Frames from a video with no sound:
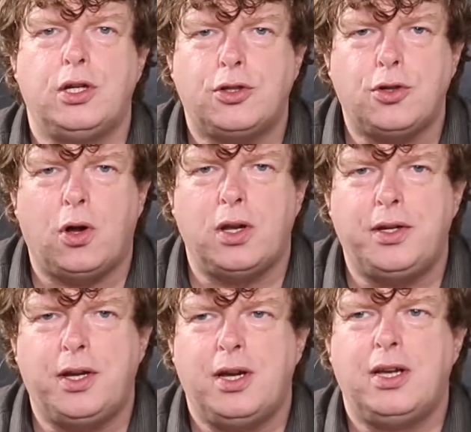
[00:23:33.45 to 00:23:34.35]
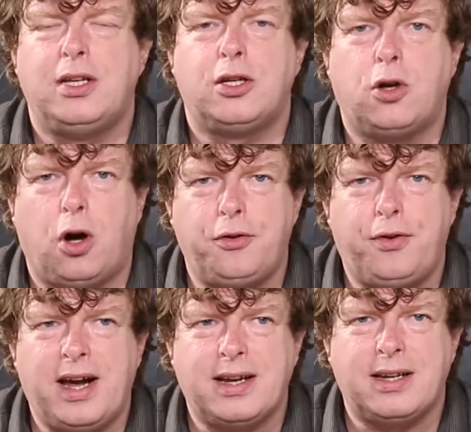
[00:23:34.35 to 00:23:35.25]
solid
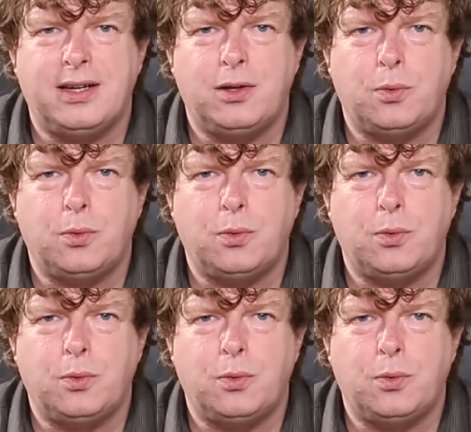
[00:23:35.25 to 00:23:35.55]
contract